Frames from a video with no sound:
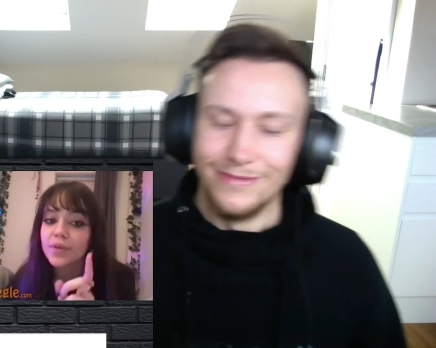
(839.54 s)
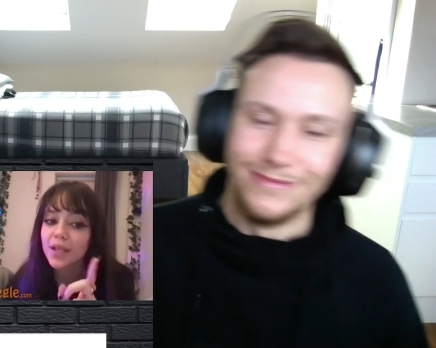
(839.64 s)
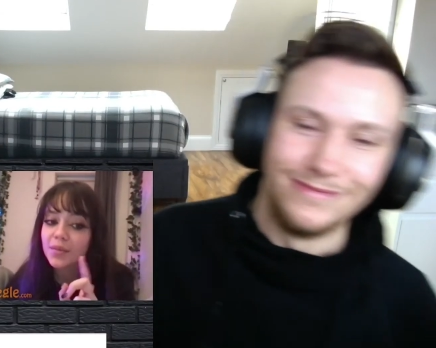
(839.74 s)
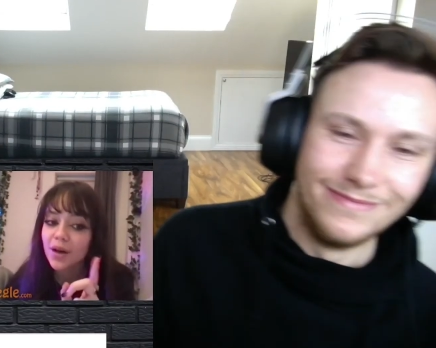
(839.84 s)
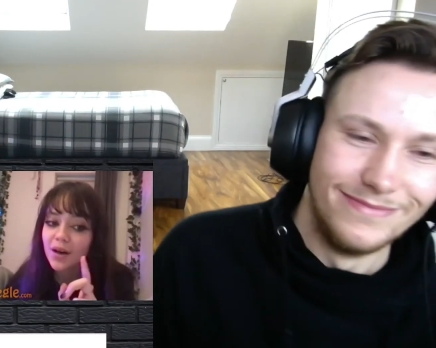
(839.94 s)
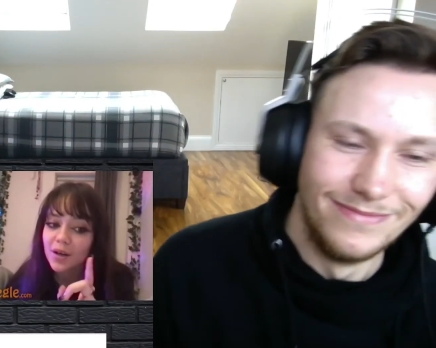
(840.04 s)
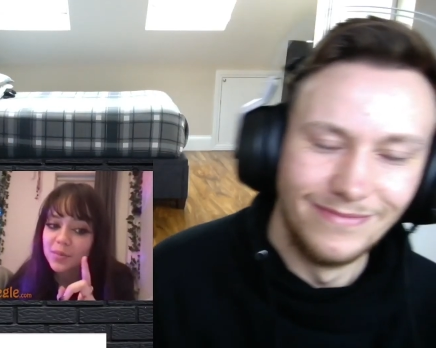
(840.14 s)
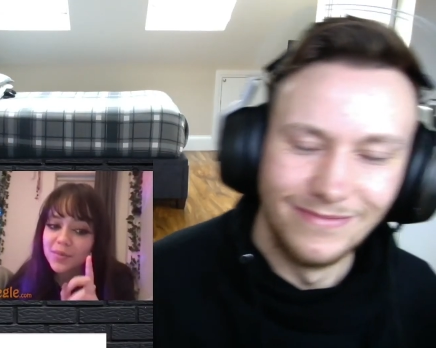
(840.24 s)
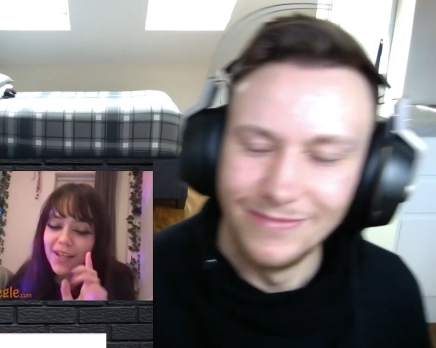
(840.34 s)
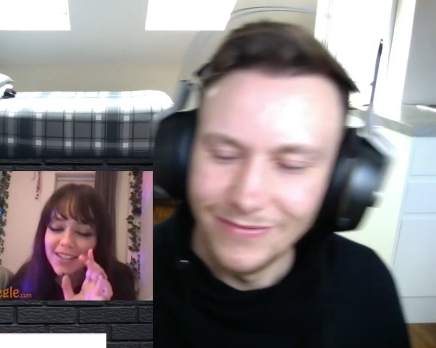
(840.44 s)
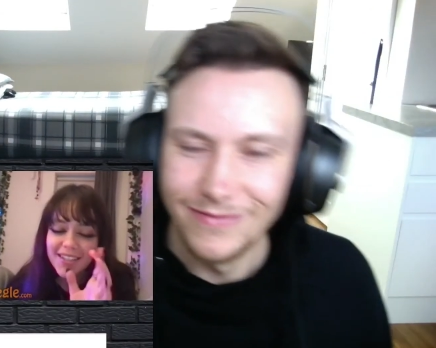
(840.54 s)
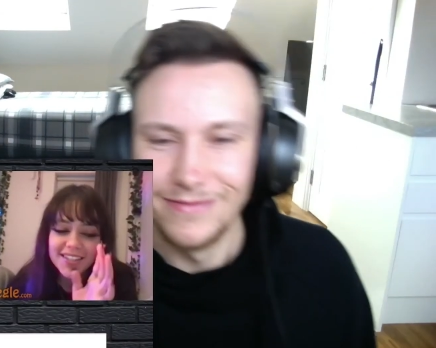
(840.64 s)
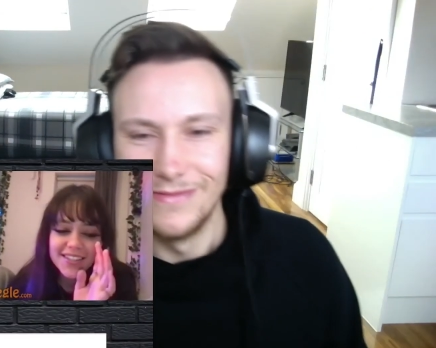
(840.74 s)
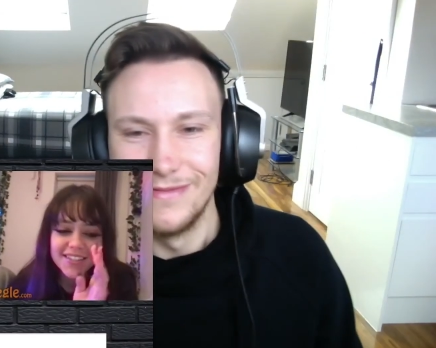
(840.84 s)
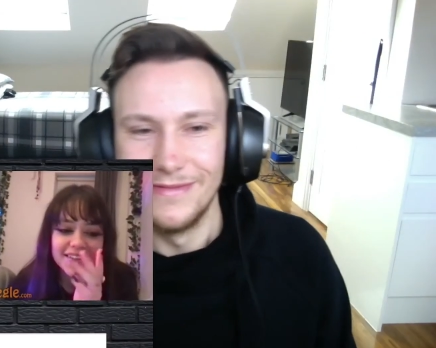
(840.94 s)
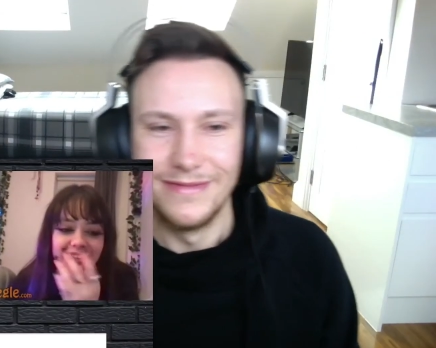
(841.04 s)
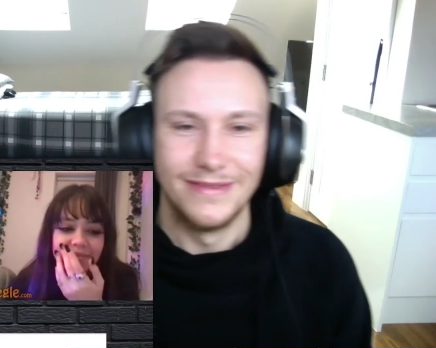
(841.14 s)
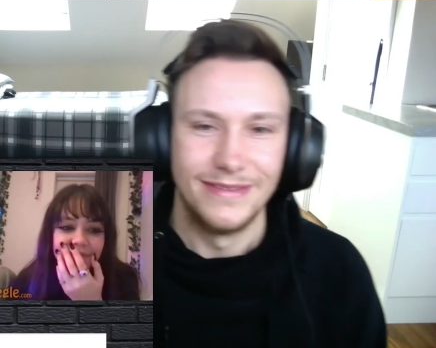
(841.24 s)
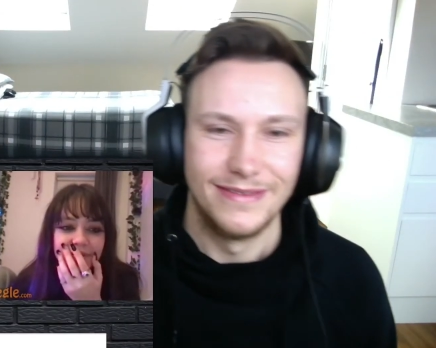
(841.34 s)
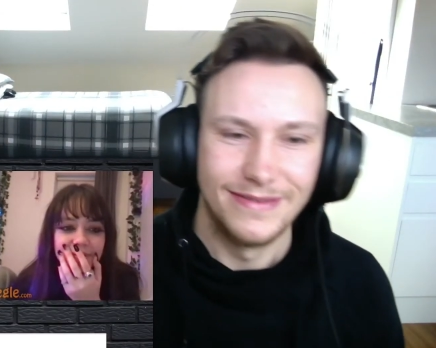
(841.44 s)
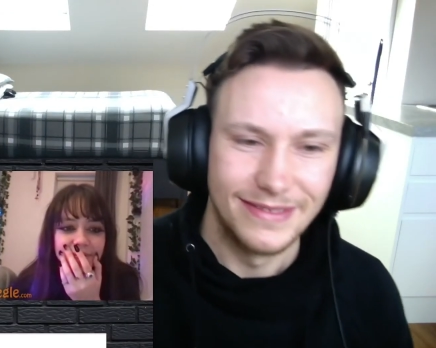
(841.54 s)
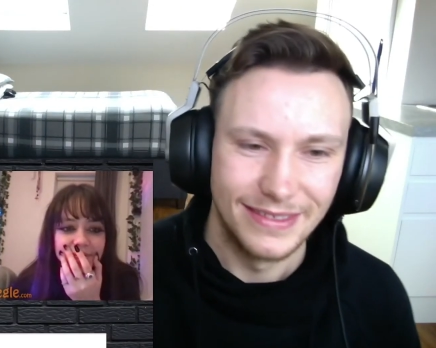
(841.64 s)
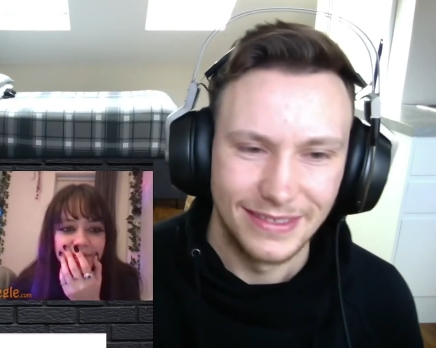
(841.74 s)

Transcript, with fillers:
Speaker 1: Keep that up. That is yeah. actually incredible.